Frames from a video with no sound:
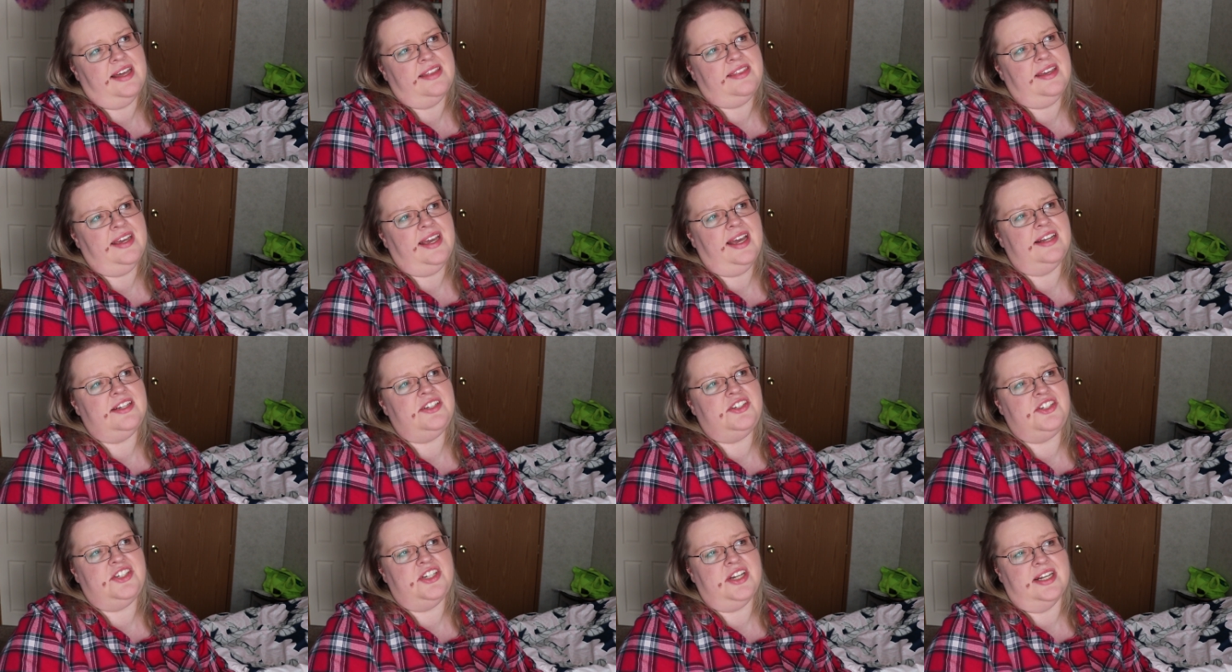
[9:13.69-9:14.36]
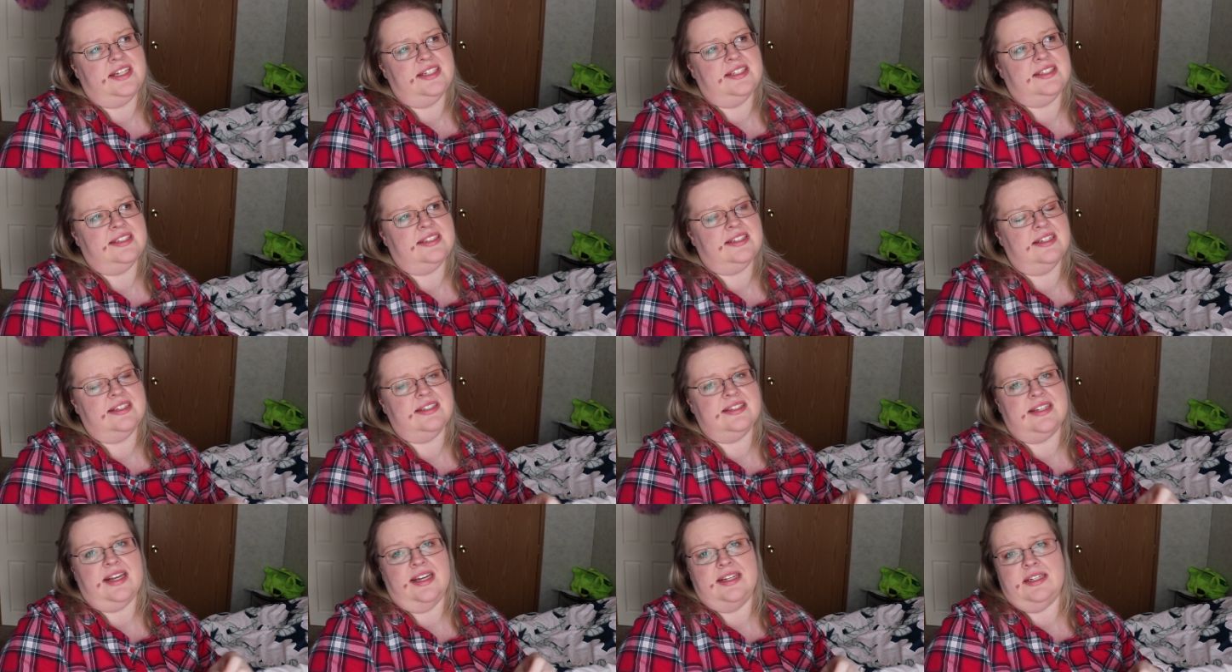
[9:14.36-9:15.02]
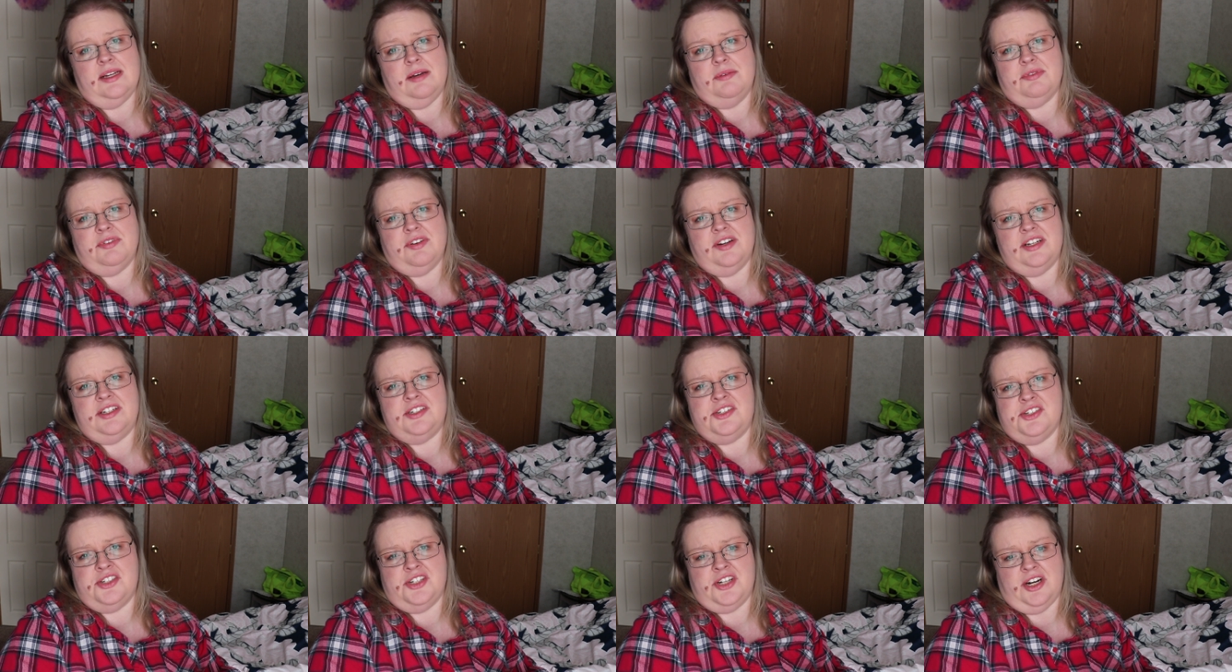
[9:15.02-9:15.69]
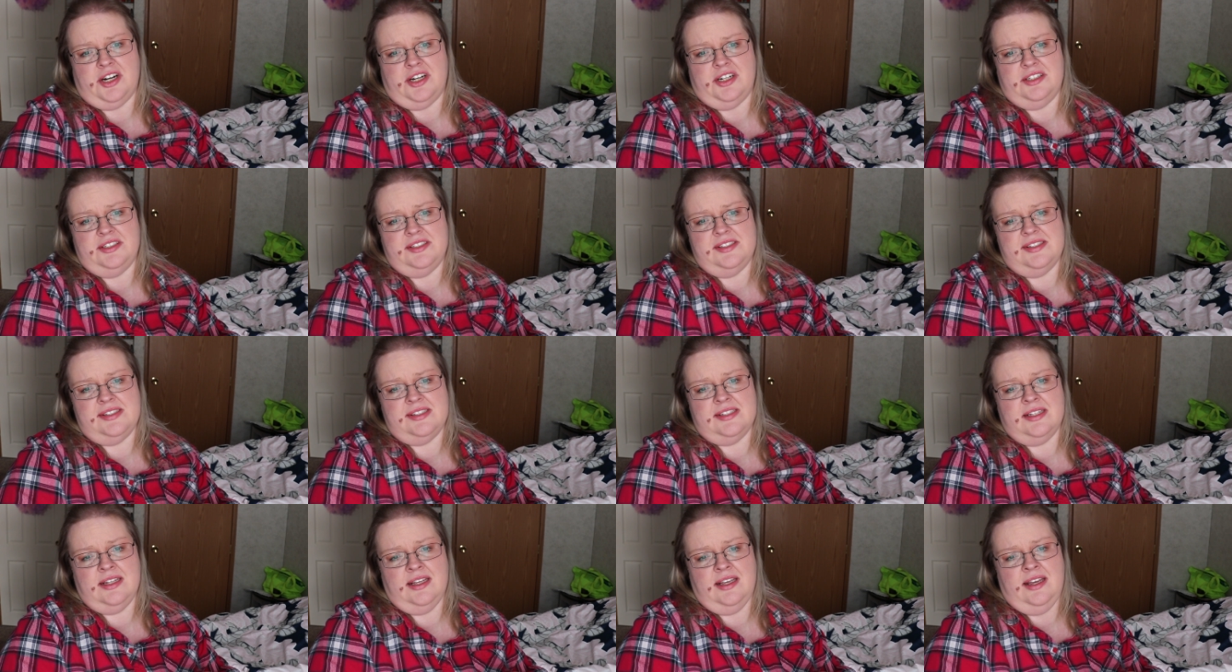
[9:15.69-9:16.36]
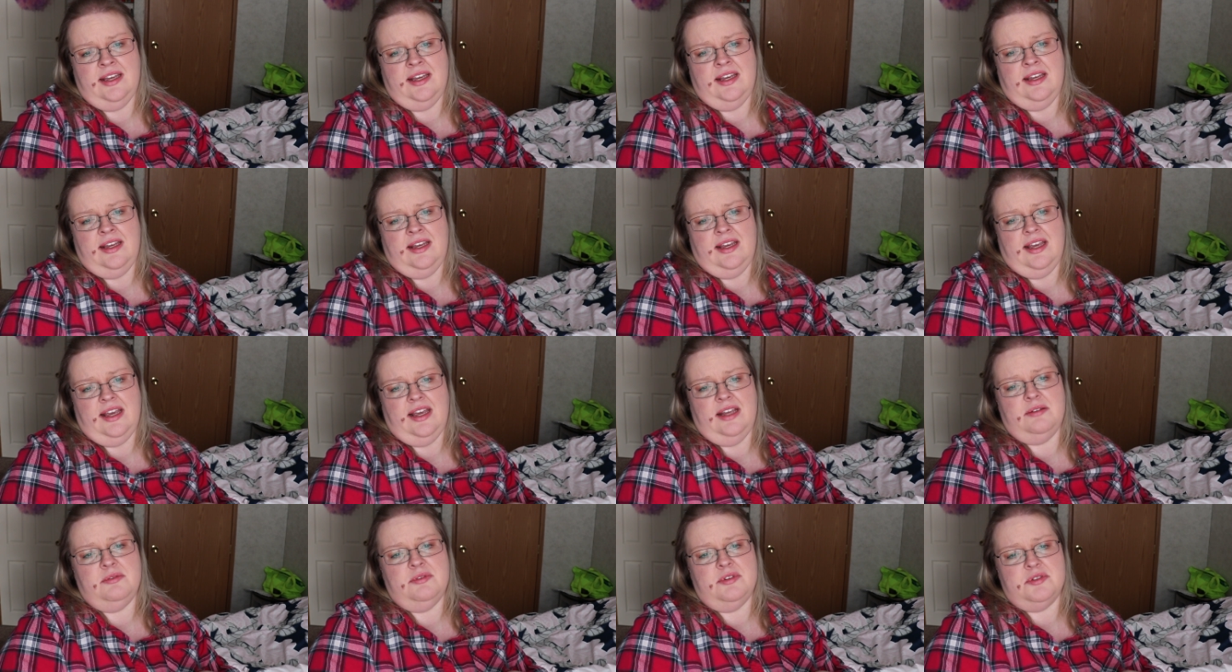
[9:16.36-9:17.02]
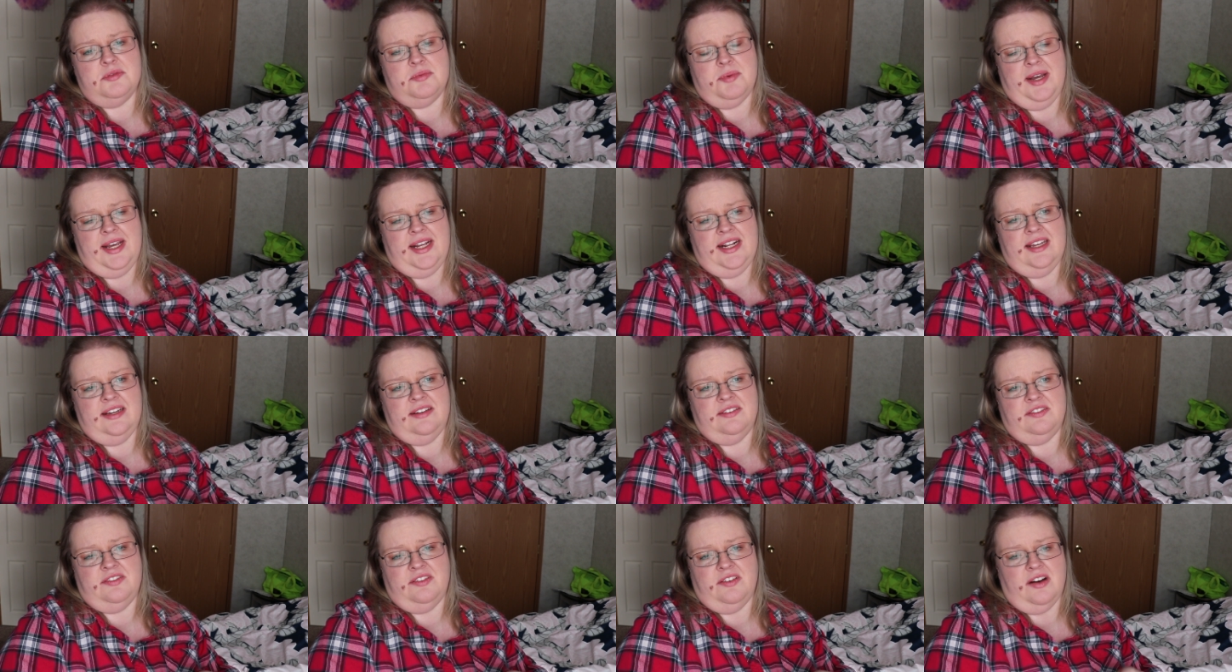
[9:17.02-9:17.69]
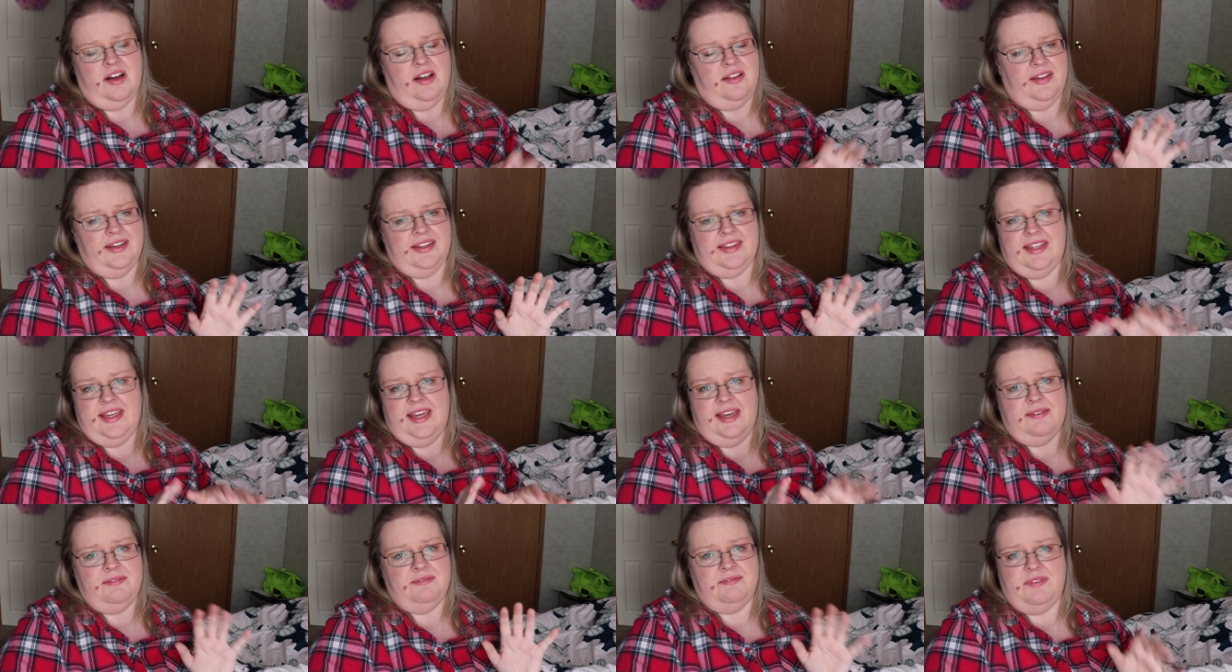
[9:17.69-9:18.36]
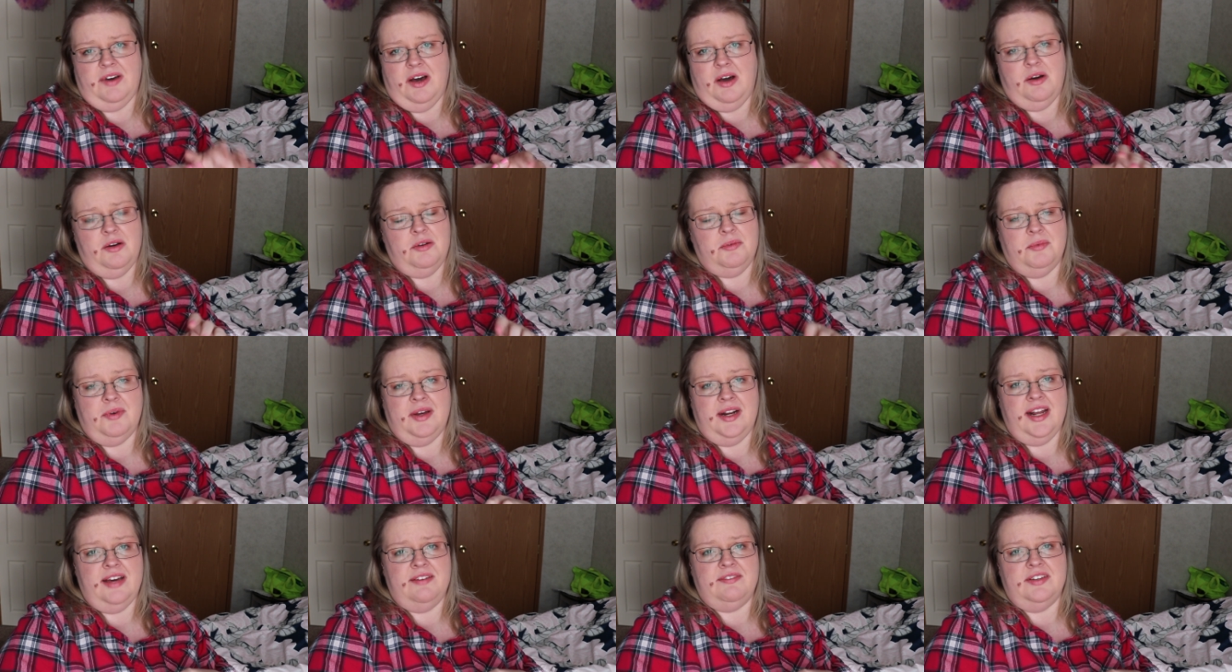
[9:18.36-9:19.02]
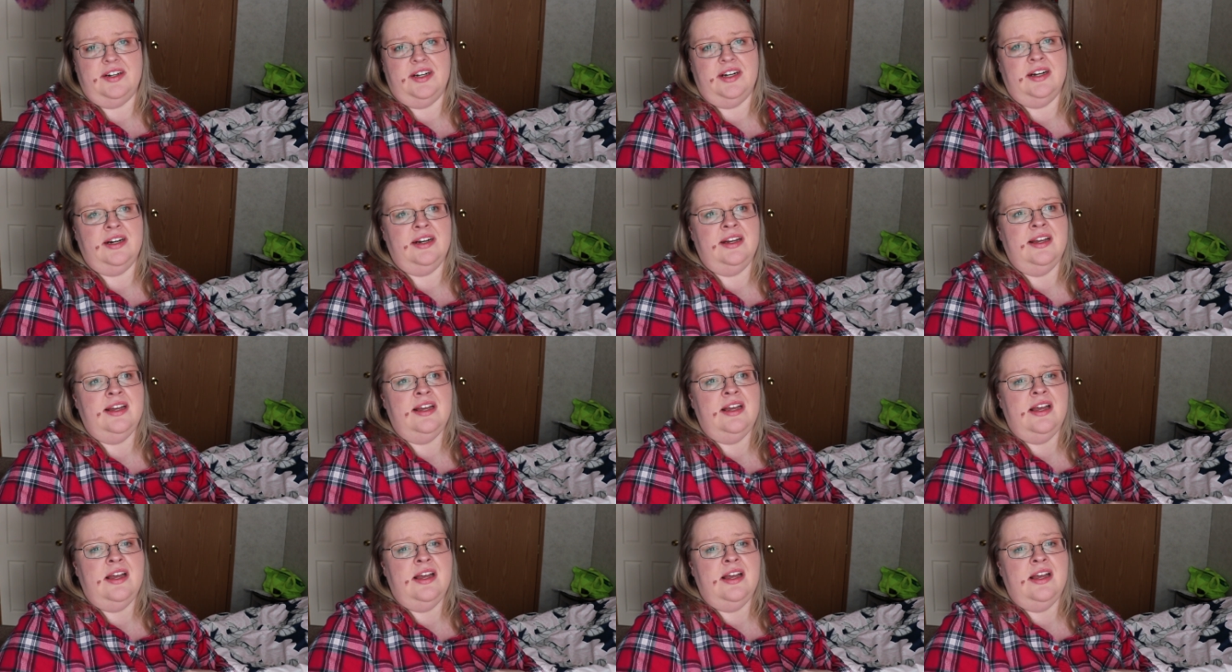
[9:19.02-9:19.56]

I think I just signed up for insurance and was waiting for all like the info and whatever.